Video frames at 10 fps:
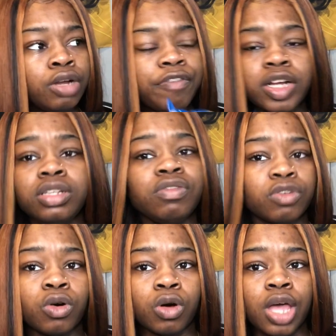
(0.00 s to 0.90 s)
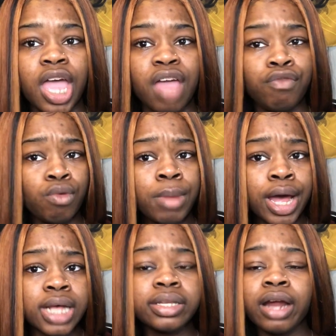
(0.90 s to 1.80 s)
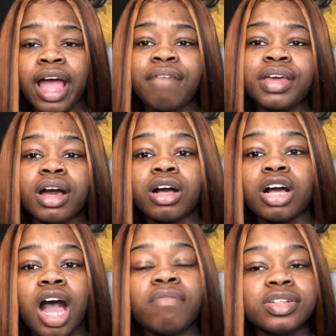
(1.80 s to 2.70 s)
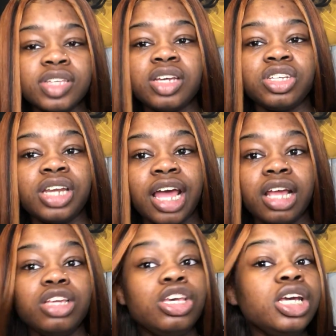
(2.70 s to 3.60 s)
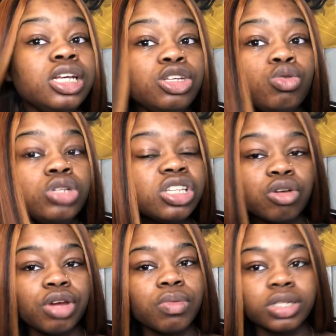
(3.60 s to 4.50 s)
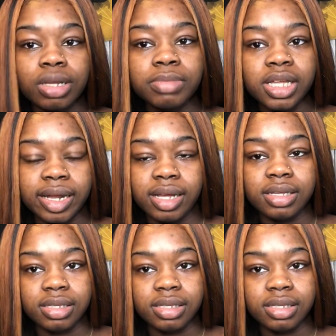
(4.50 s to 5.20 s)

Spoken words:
first of all, if you and my cousin are having a conversation and you disagree with something that he's